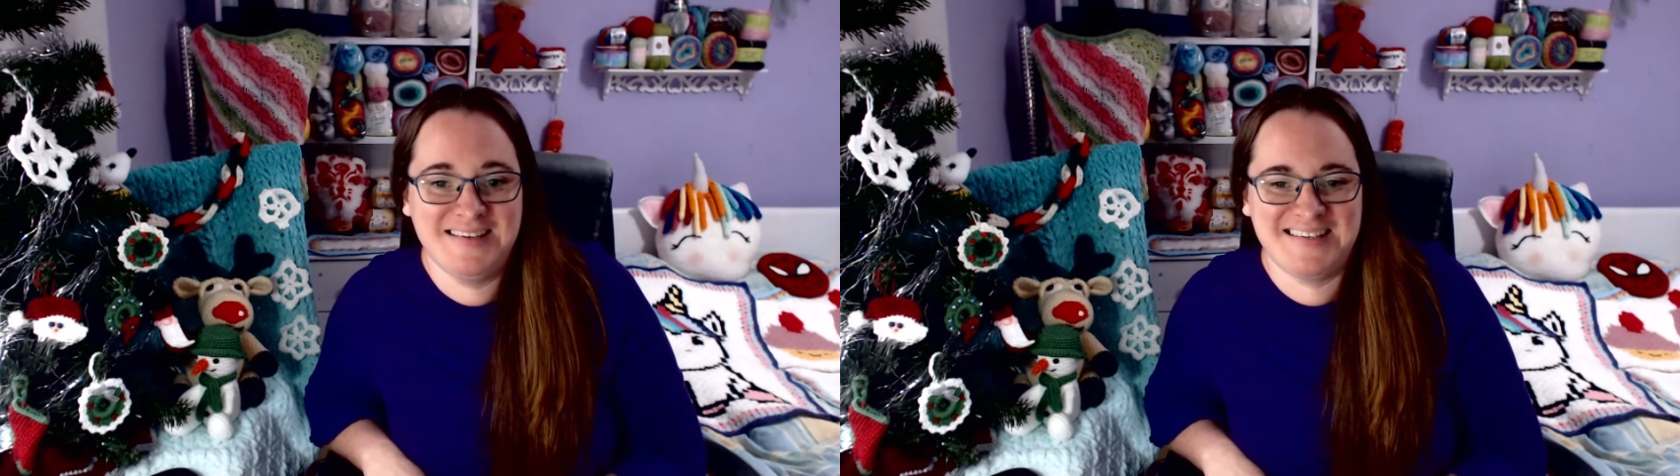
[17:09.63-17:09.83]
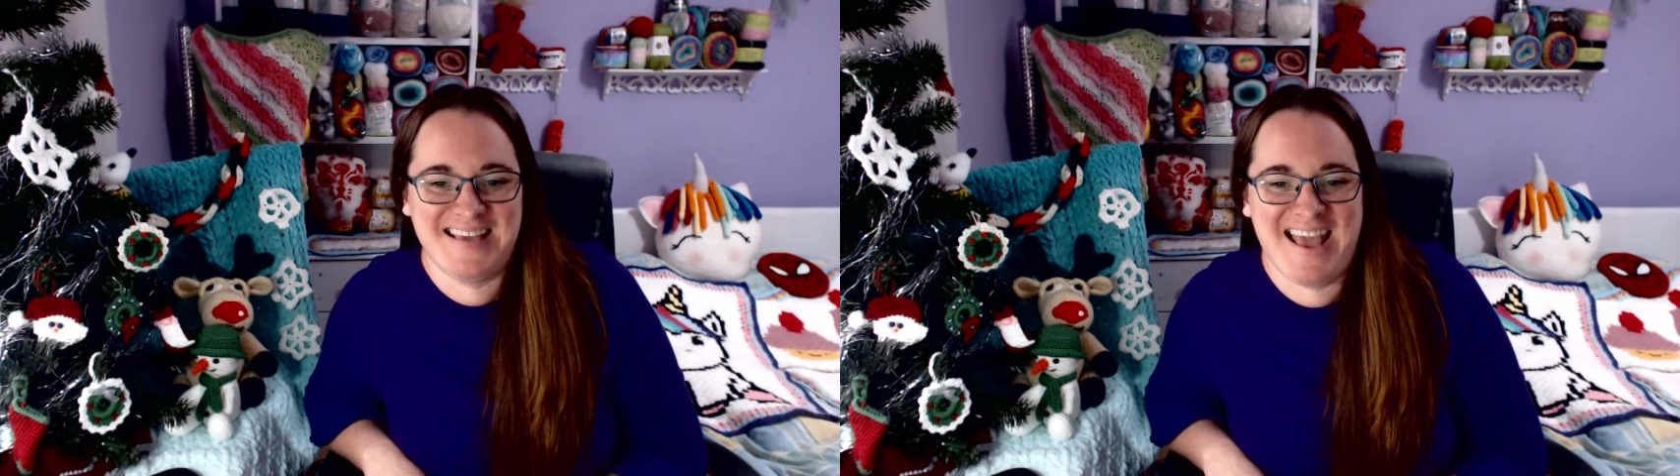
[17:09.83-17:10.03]

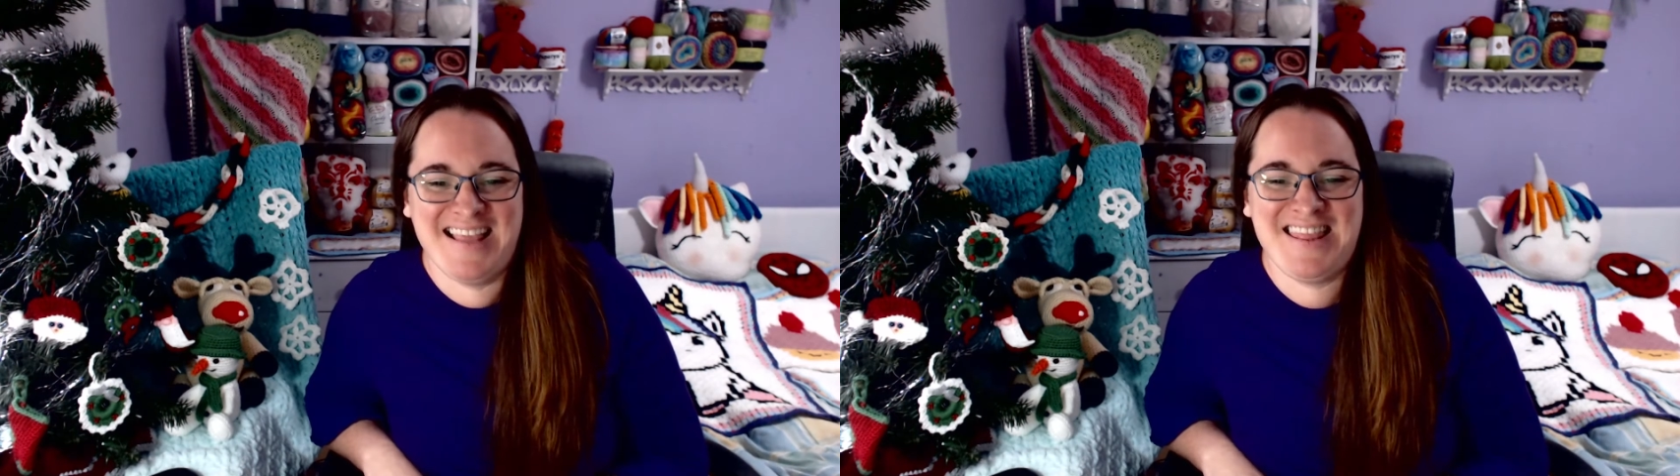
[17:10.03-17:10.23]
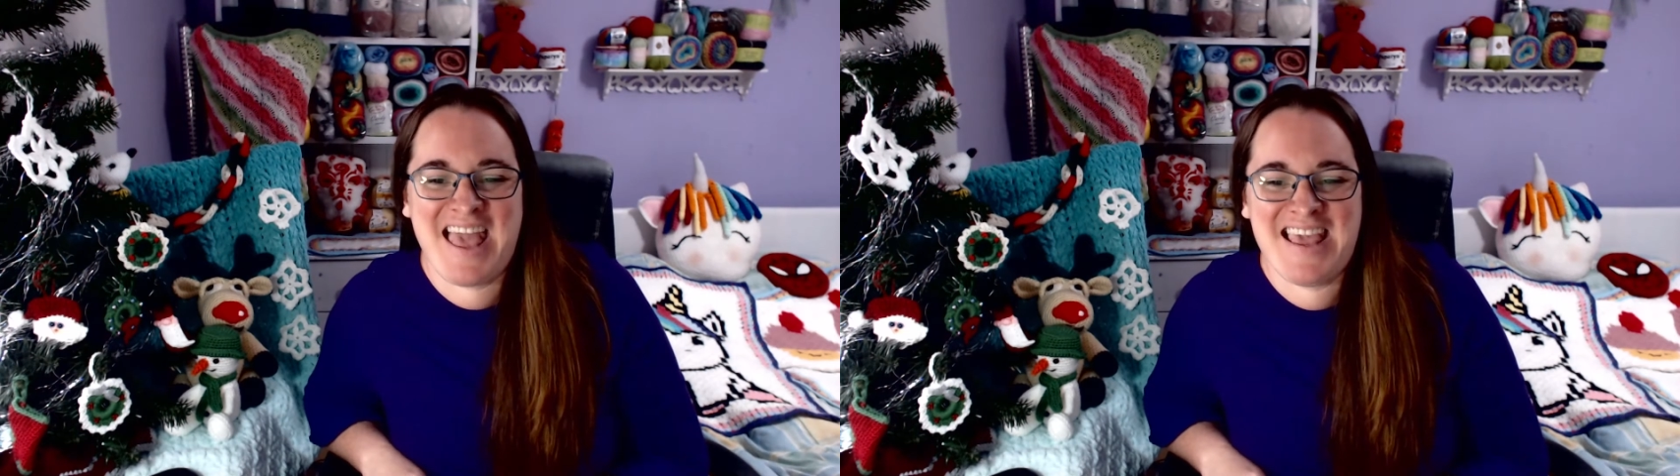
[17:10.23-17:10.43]

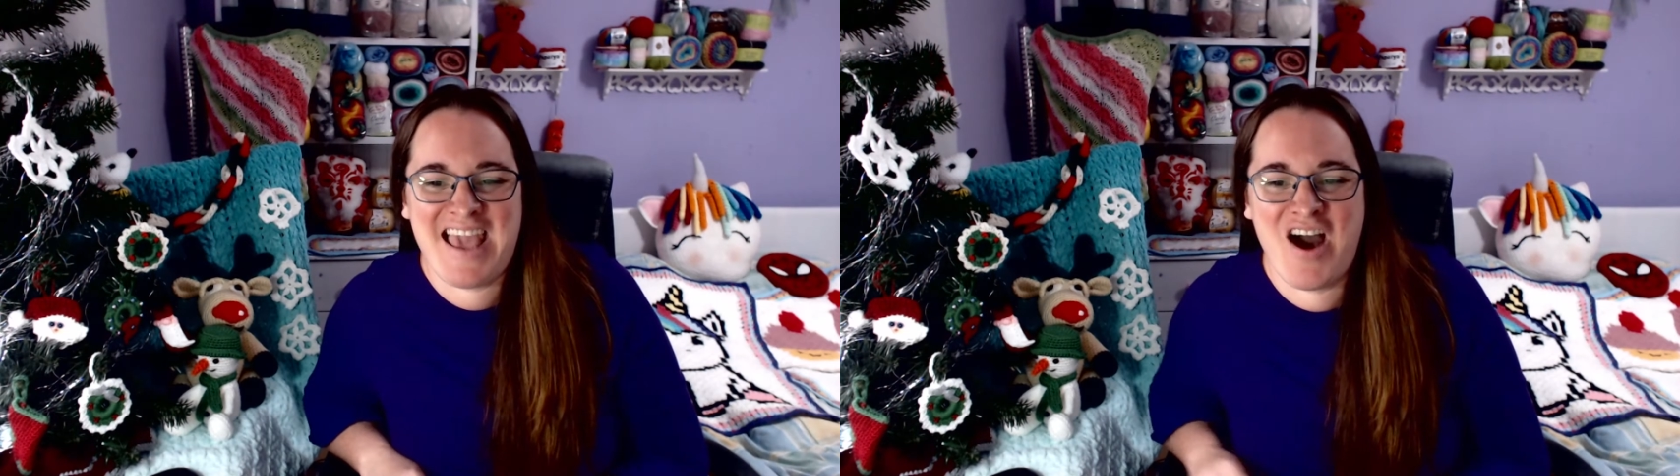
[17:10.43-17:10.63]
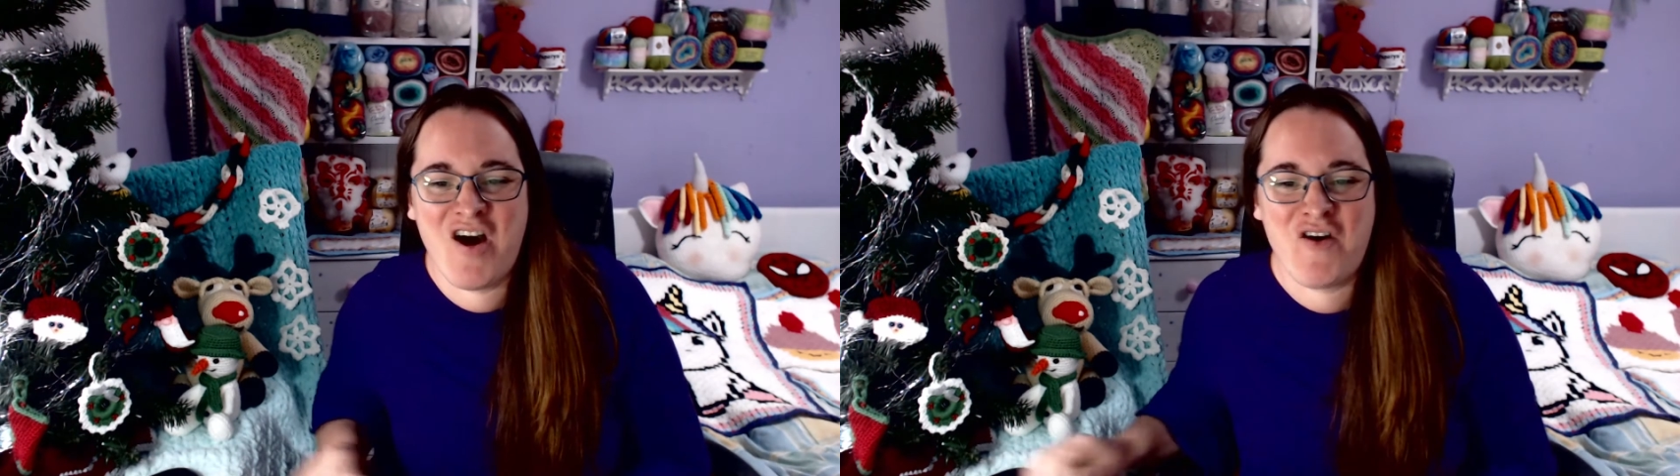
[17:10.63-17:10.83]
okay, they
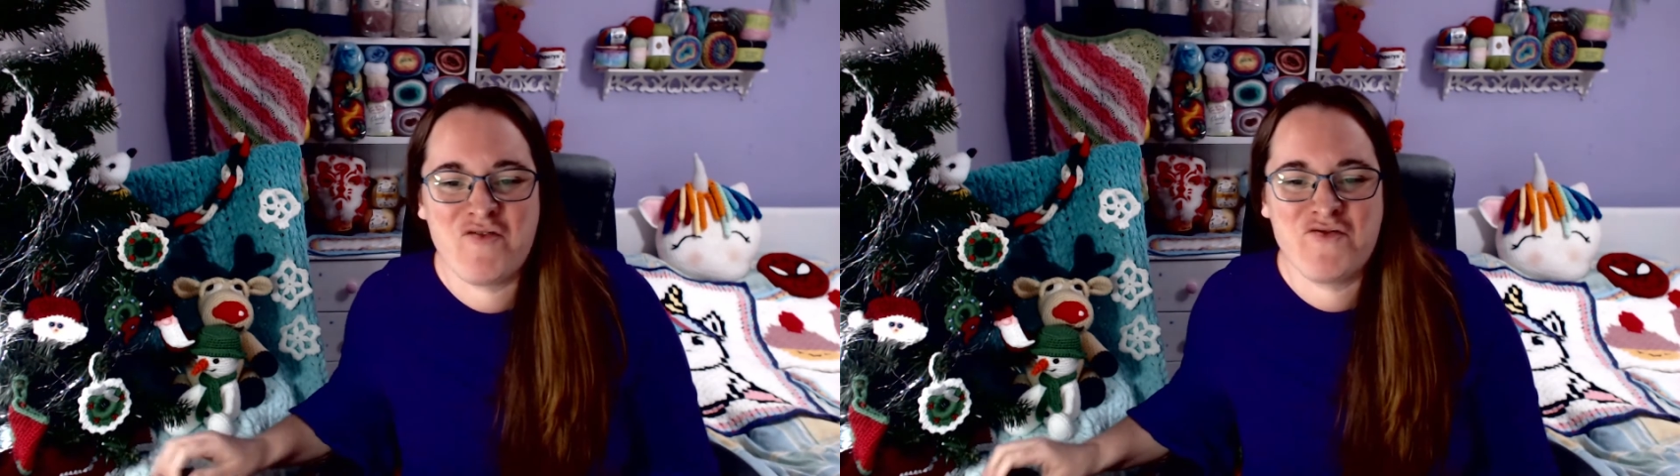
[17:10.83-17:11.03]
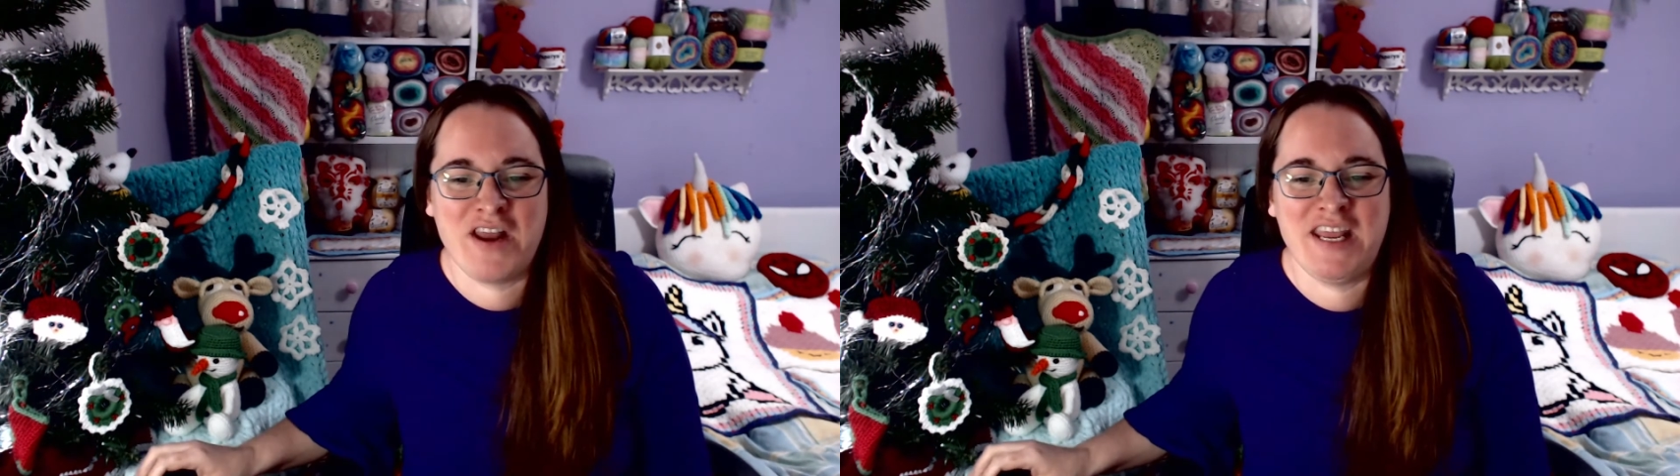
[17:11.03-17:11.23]
are
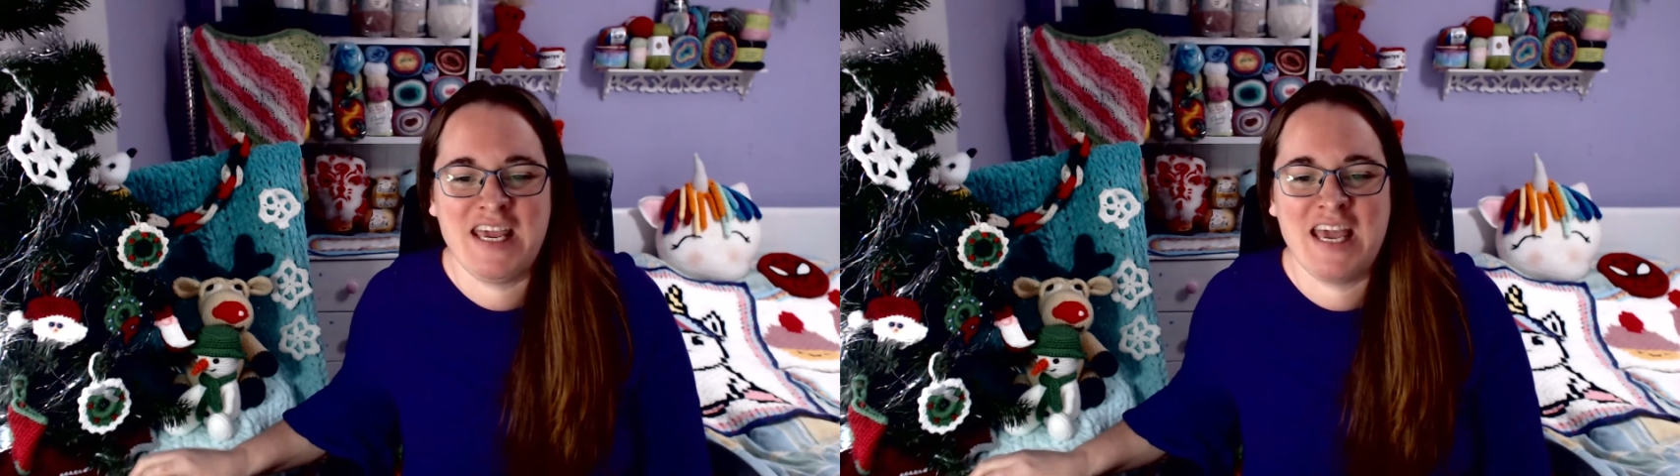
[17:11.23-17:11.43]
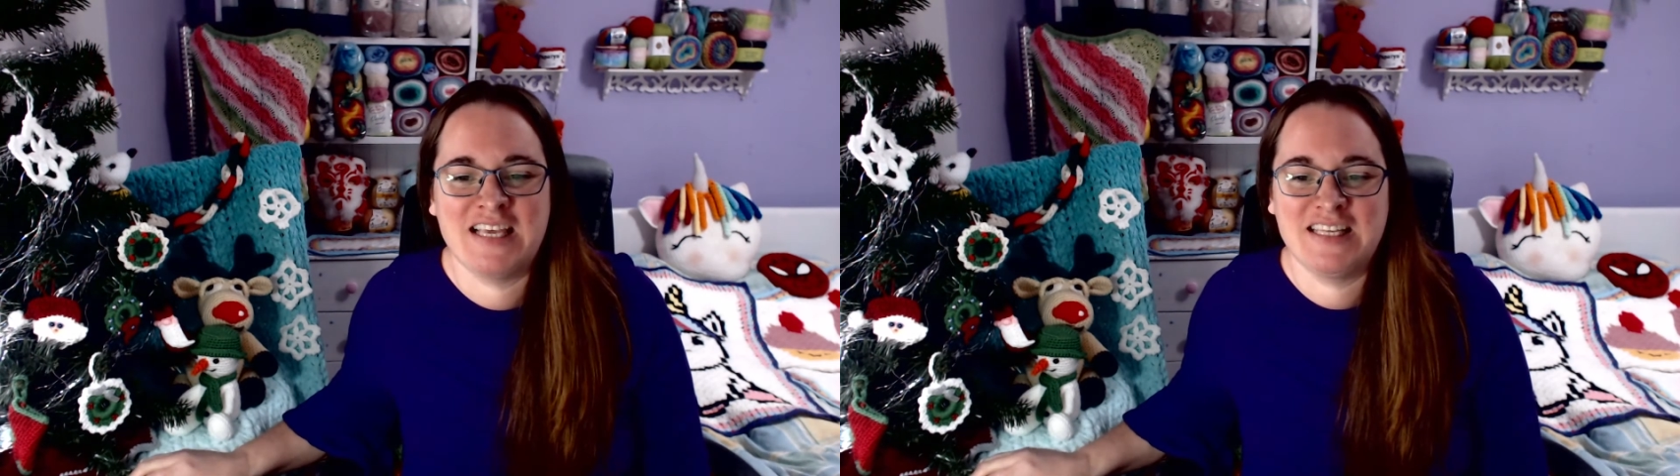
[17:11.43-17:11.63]
running